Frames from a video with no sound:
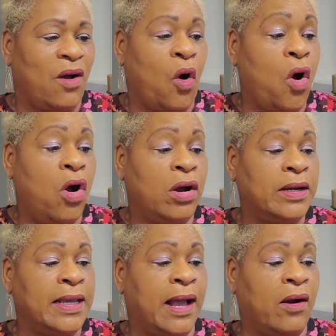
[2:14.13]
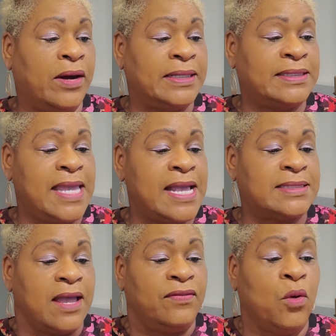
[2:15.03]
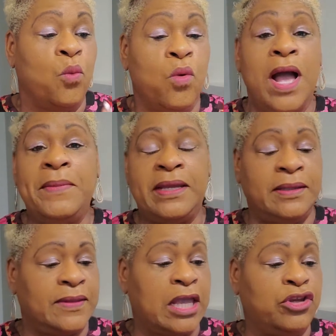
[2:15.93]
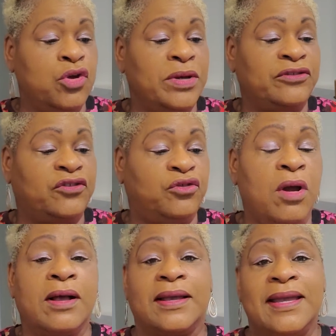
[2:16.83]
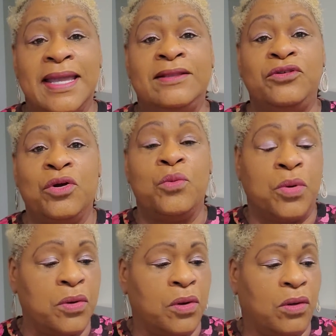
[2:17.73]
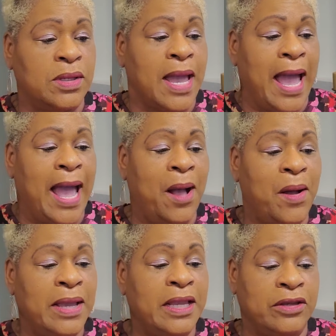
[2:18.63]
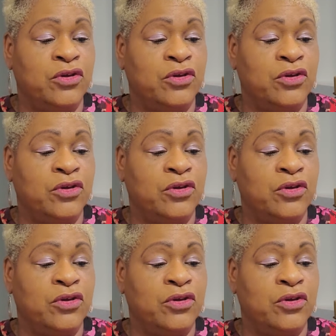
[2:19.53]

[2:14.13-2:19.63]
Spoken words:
Or it says, the woman that you instruct in your world, how blessed